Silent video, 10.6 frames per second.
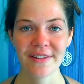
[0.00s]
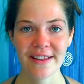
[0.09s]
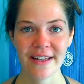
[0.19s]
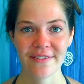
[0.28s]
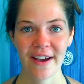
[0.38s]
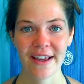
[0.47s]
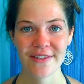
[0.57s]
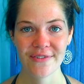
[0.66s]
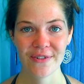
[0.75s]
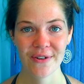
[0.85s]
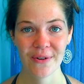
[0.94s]
this advice
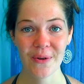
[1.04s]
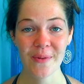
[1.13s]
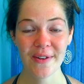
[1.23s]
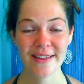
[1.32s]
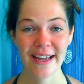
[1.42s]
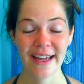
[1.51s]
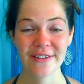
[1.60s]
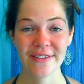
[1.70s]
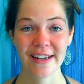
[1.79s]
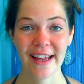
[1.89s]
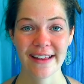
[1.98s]
for almost the end of
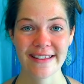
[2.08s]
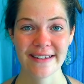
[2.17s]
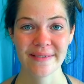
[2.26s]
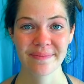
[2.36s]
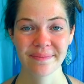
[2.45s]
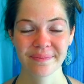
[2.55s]
the lesson,